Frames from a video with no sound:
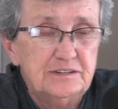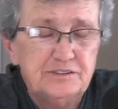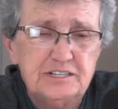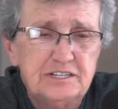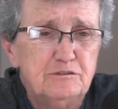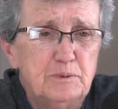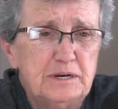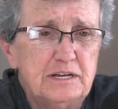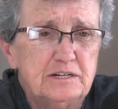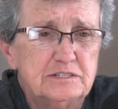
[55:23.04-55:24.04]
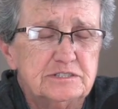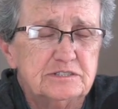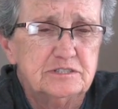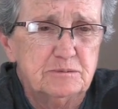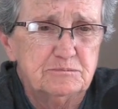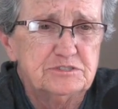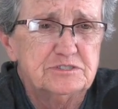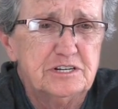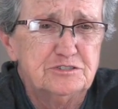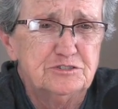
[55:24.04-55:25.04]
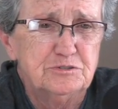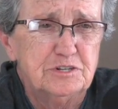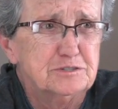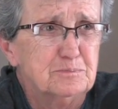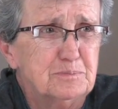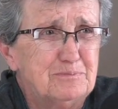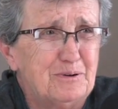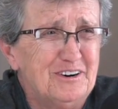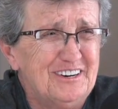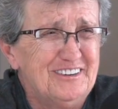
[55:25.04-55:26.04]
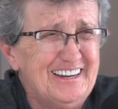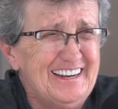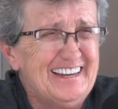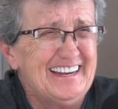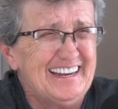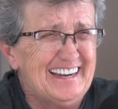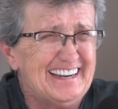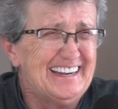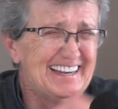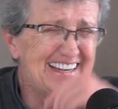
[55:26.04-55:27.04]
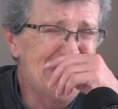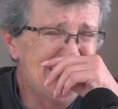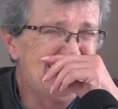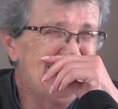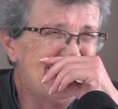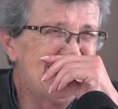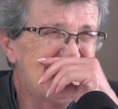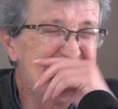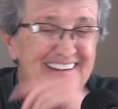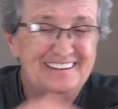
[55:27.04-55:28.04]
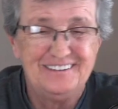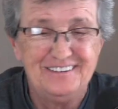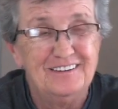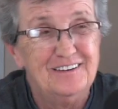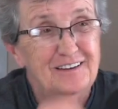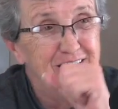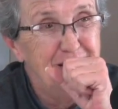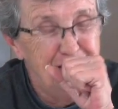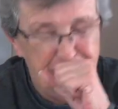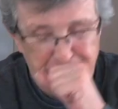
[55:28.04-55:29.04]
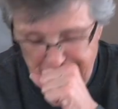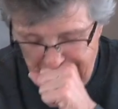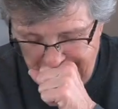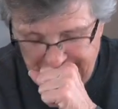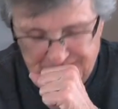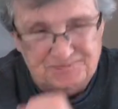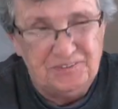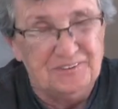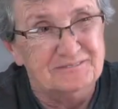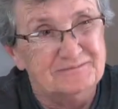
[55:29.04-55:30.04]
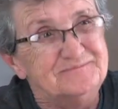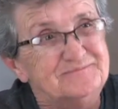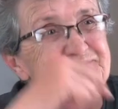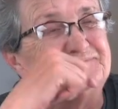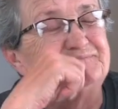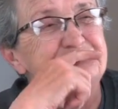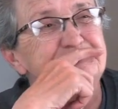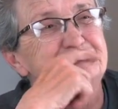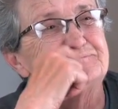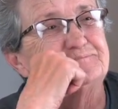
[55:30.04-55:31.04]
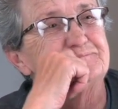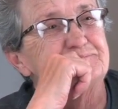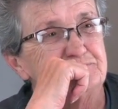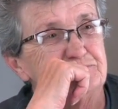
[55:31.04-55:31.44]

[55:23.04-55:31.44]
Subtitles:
I think everybody had something to say too. That's a bad part. Exactly. That just shows you the condition of